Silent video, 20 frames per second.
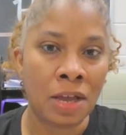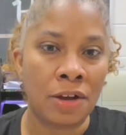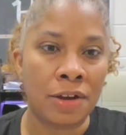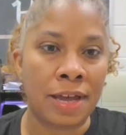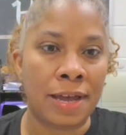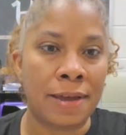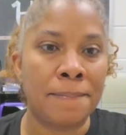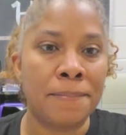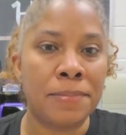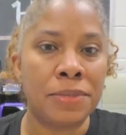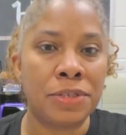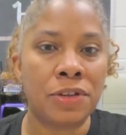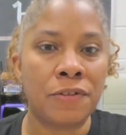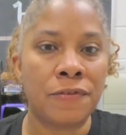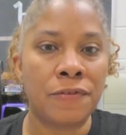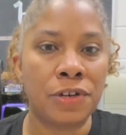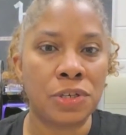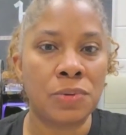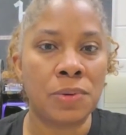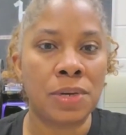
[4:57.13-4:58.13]
Okay, so the
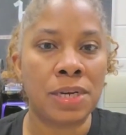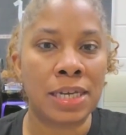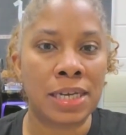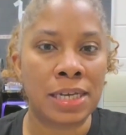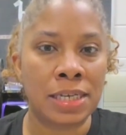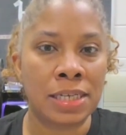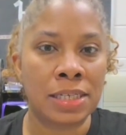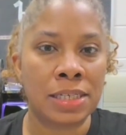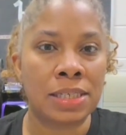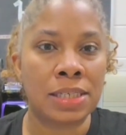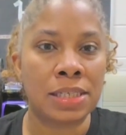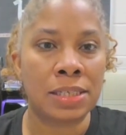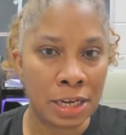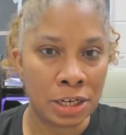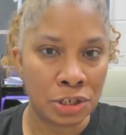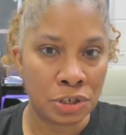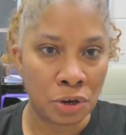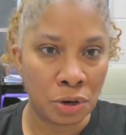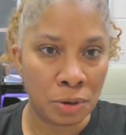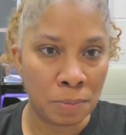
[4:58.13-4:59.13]
first one is
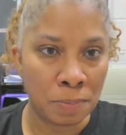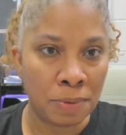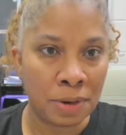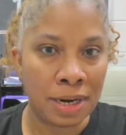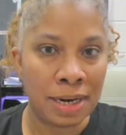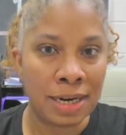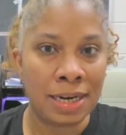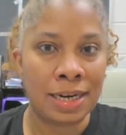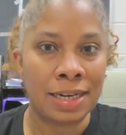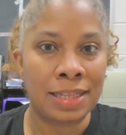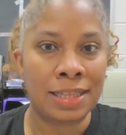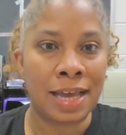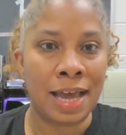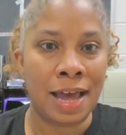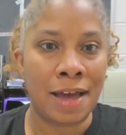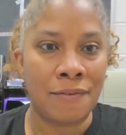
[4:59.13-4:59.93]
interpret the